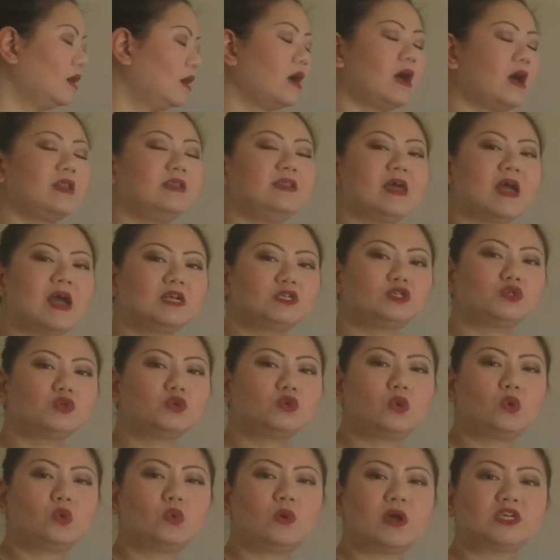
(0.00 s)
A natural
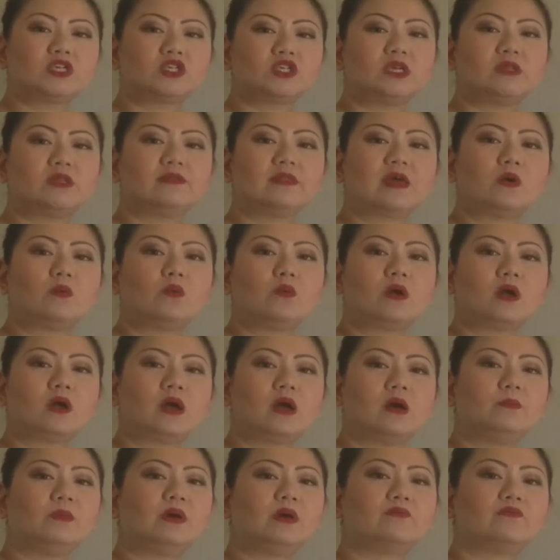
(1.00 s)
question that will
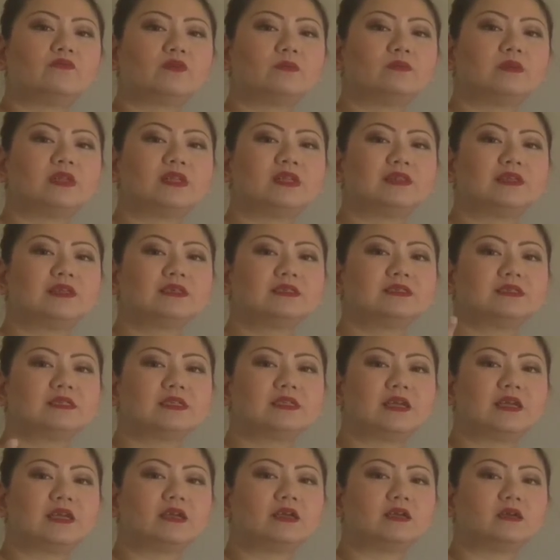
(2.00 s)
come up from the
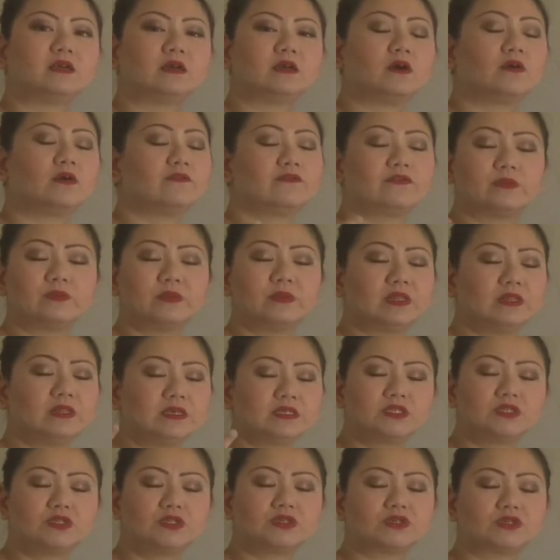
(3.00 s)
listening or from the
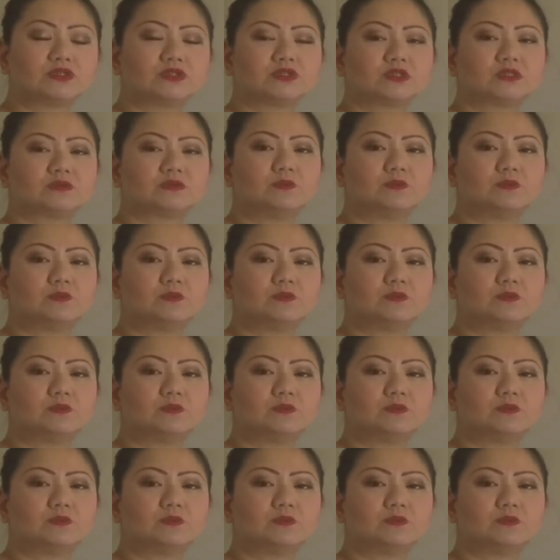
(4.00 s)
listener's